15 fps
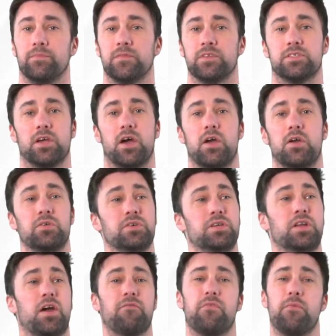So, you
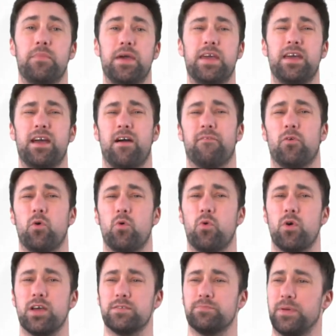know, for me, I've
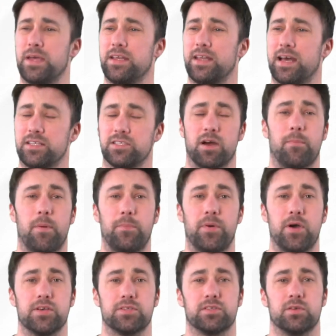always been that type of
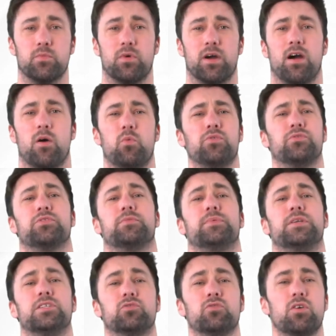person where I want to be
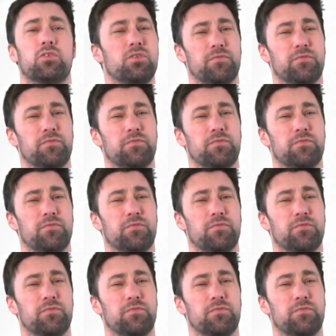strong,